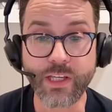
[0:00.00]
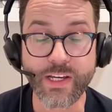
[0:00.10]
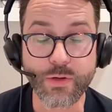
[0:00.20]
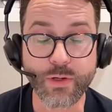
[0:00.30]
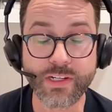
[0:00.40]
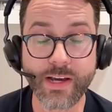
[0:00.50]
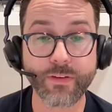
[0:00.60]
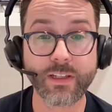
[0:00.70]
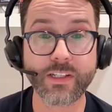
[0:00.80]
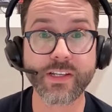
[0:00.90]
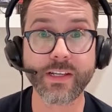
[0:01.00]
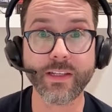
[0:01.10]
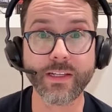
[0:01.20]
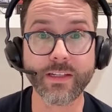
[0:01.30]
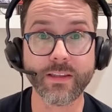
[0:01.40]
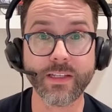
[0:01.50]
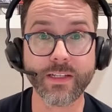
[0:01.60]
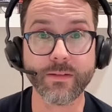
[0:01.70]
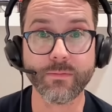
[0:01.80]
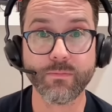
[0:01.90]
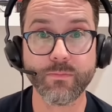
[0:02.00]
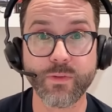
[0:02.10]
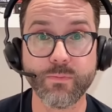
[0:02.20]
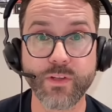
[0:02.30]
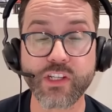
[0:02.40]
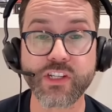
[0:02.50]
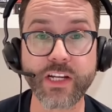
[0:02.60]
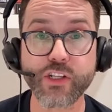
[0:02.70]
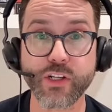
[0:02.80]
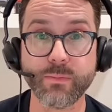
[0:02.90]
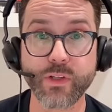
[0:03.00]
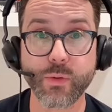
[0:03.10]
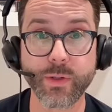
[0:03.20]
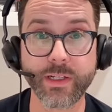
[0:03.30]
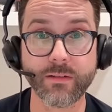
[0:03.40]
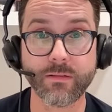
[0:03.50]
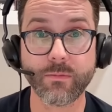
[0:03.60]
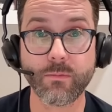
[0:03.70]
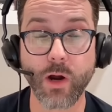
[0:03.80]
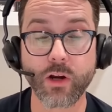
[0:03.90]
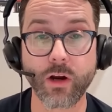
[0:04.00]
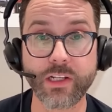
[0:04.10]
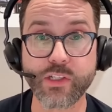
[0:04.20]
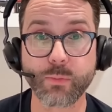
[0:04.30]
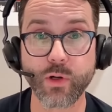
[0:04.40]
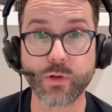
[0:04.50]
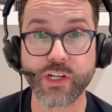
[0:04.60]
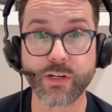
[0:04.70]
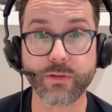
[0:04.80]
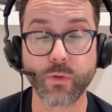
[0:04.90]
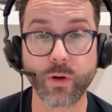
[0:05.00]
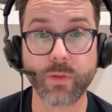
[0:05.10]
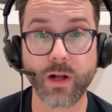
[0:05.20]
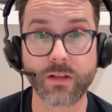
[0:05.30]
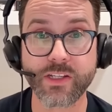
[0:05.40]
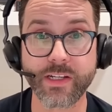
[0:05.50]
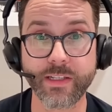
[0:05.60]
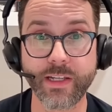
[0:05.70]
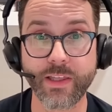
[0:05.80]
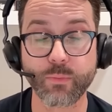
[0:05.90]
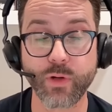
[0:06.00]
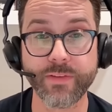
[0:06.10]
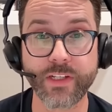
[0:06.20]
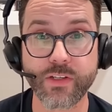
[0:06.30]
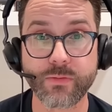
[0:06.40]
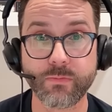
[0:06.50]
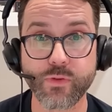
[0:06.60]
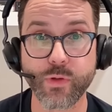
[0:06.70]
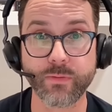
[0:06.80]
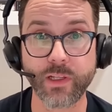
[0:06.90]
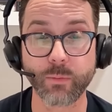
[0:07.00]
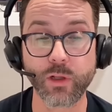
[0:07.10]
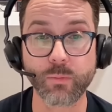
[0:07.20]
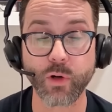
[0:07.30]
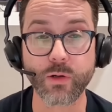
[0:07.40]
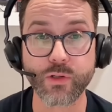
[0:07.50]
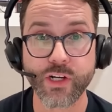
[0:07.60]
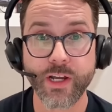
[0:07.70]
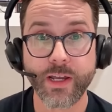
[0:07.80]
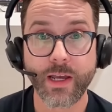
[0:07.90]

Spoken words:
Yeah, you can definitely see the distinction between Mark Carney's approach here to foreign policy and the previous sort of liberal approach.